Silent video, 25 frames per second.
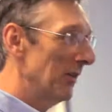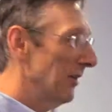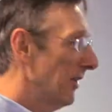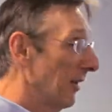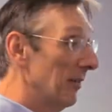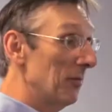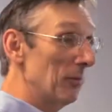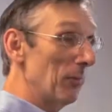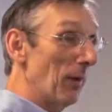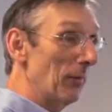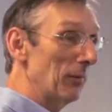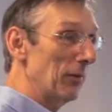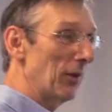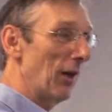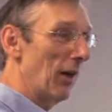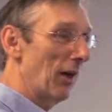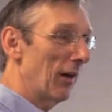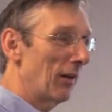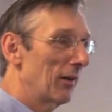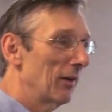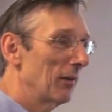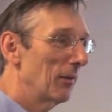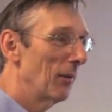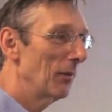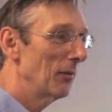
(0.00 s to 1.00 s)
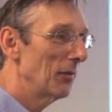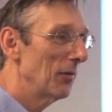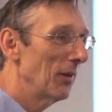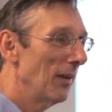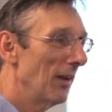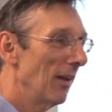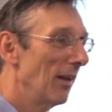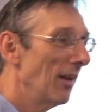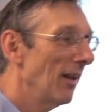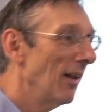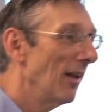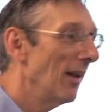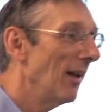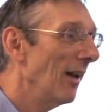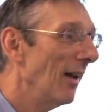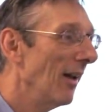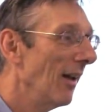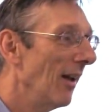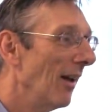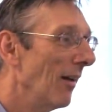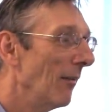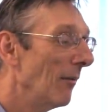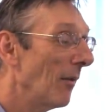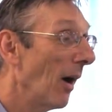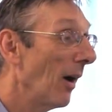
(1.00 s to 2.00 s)
on a second. Mumchak.
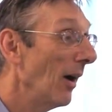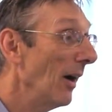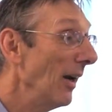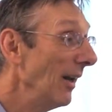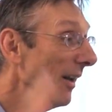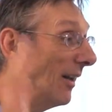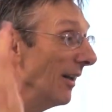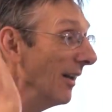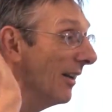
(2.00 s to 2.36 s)
Hurry.